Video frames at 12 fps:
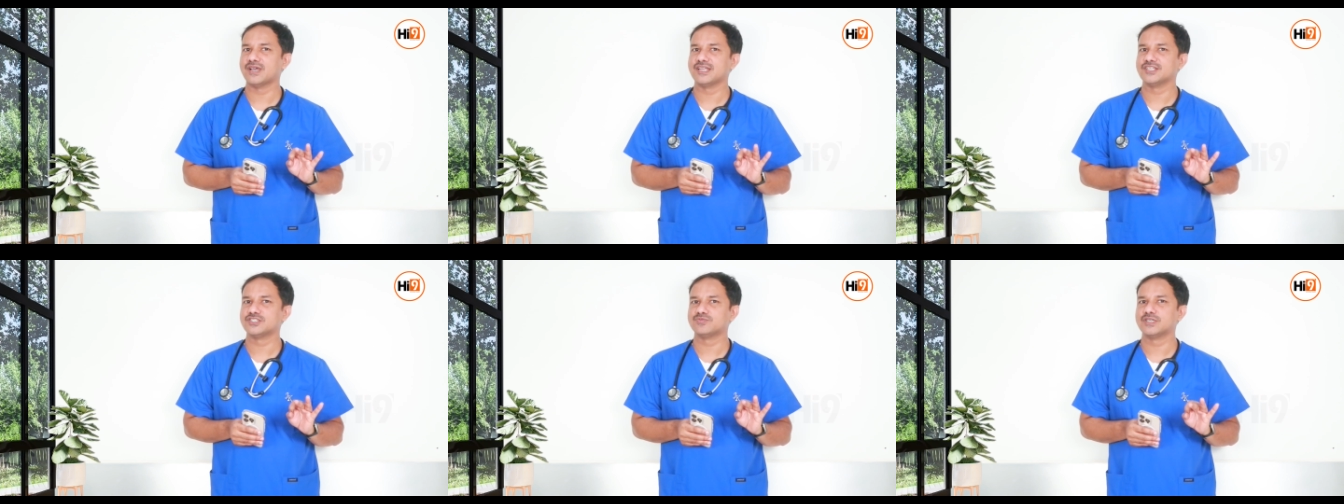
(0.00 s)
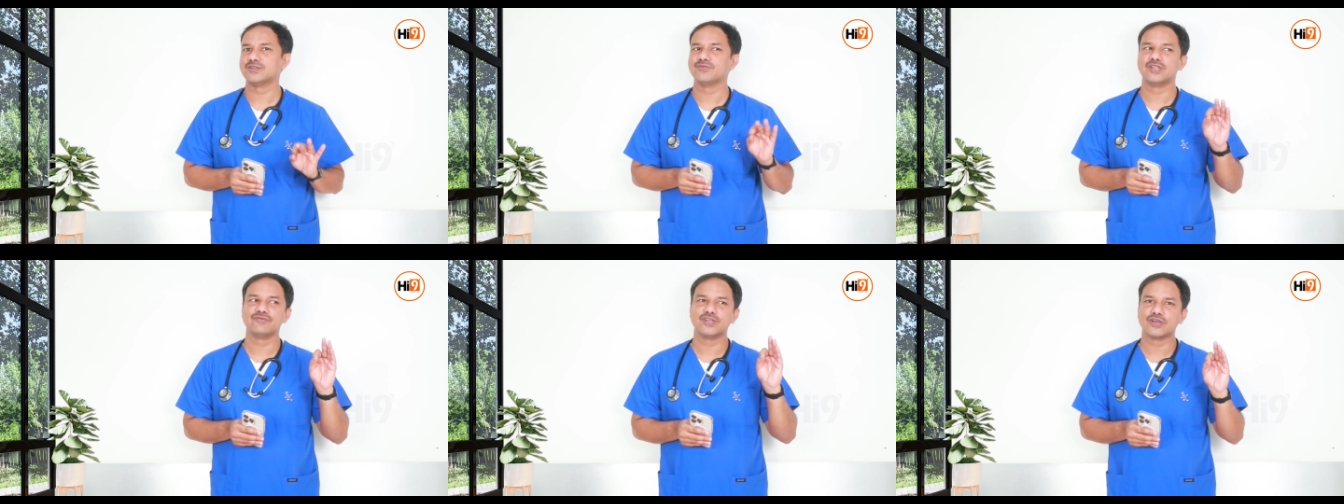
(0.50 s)
management.
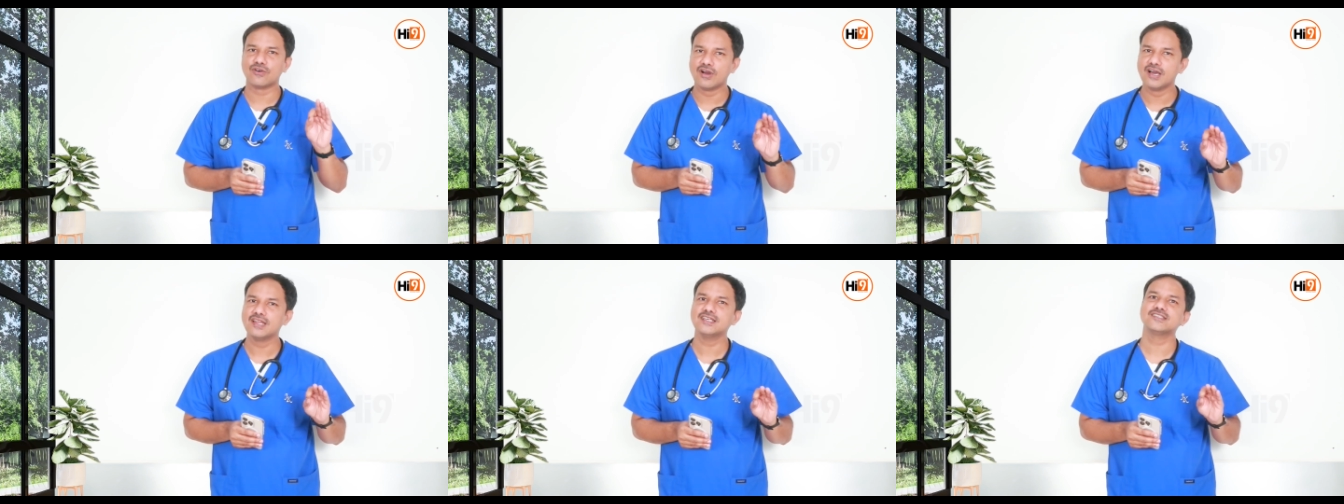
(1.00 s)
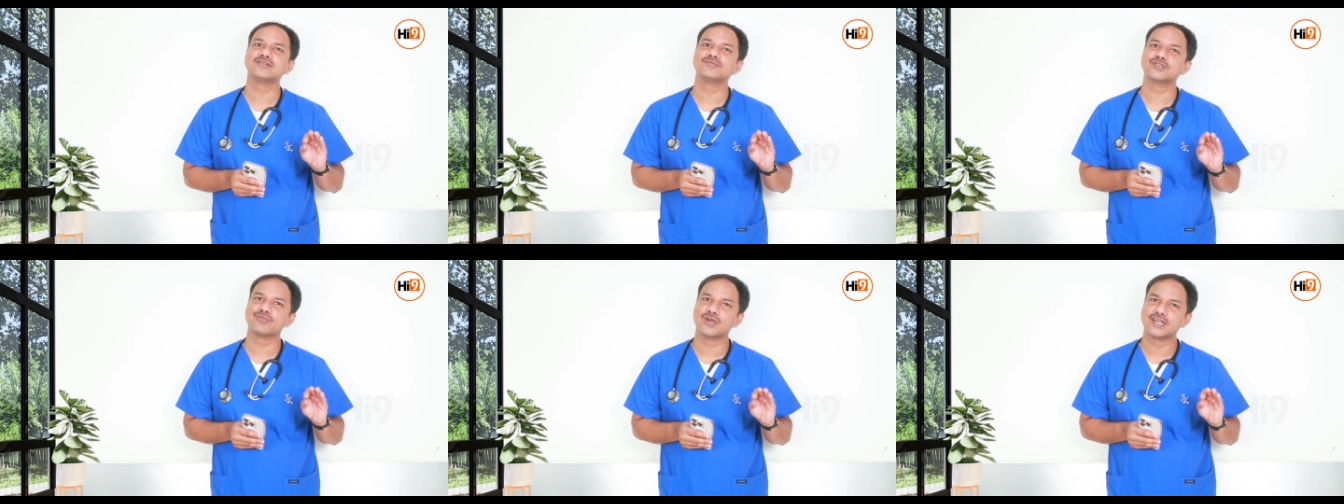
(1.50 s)
When we call a
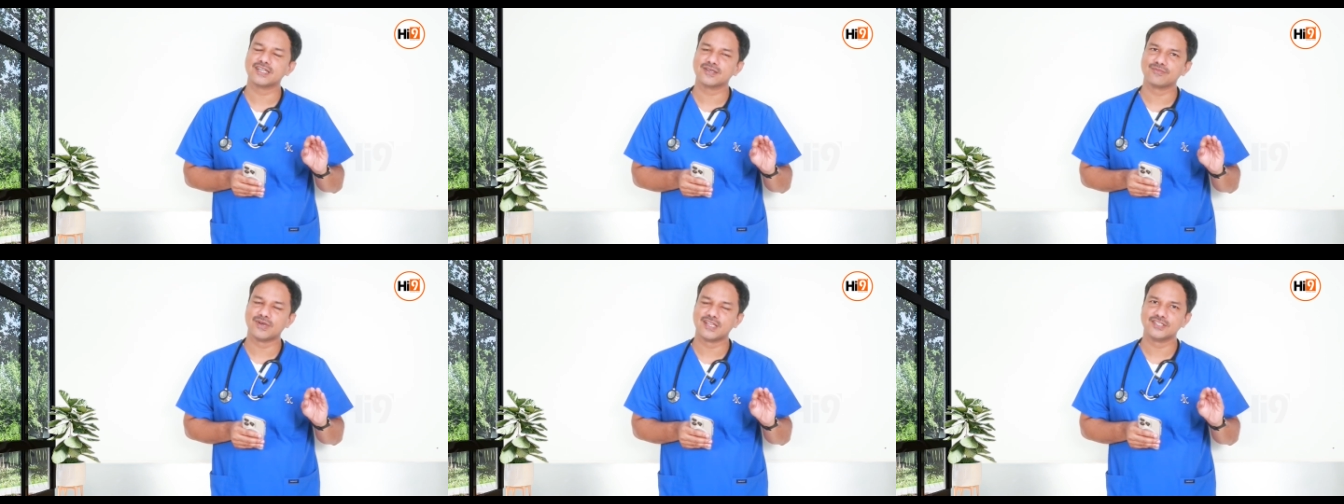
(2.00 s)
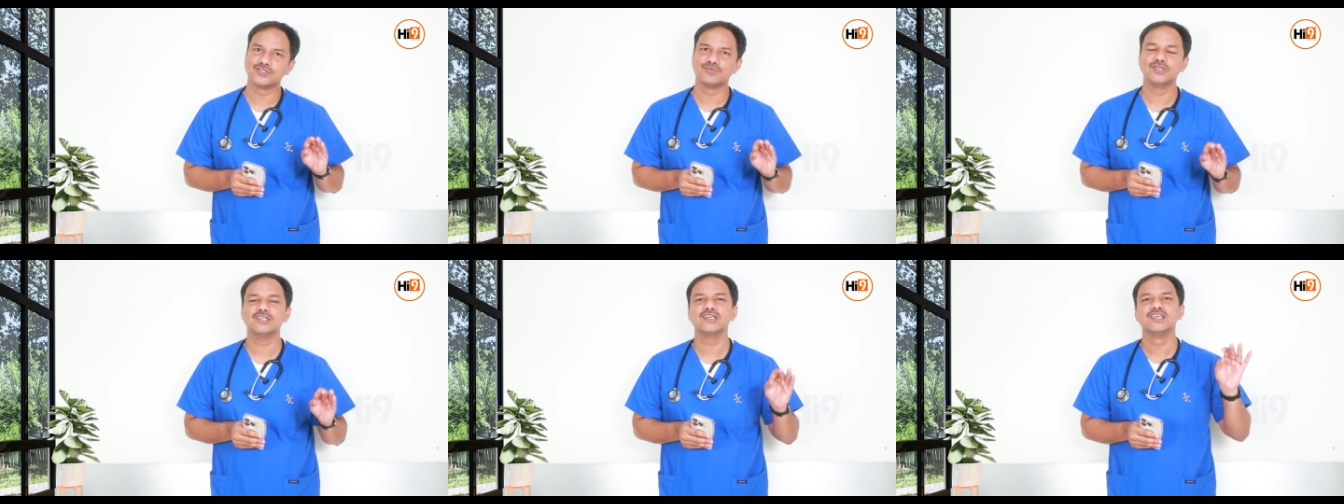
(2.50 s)
symptomatic
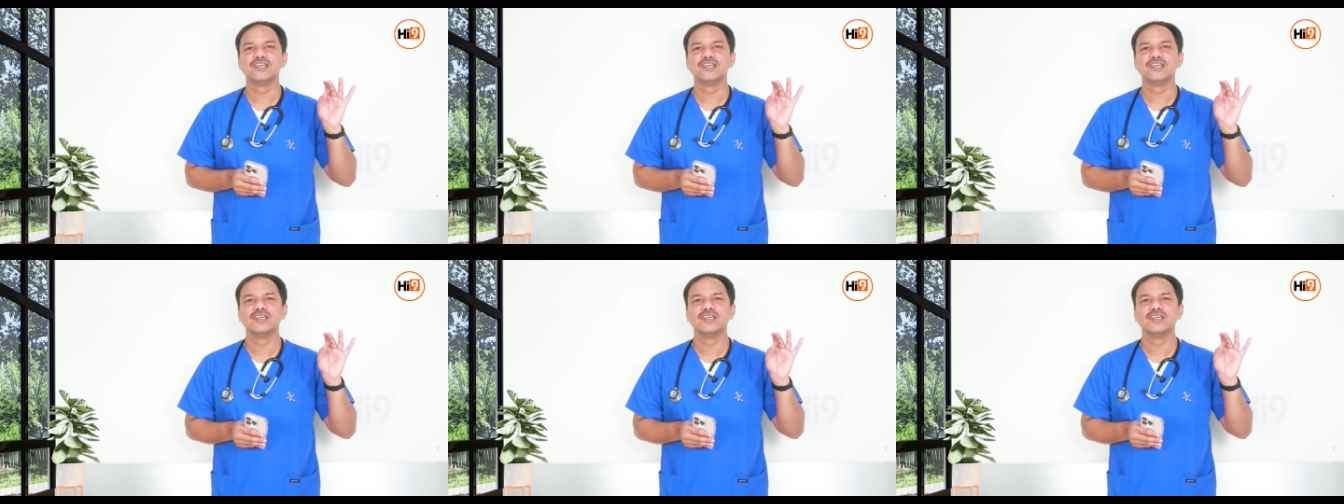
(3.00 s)
management,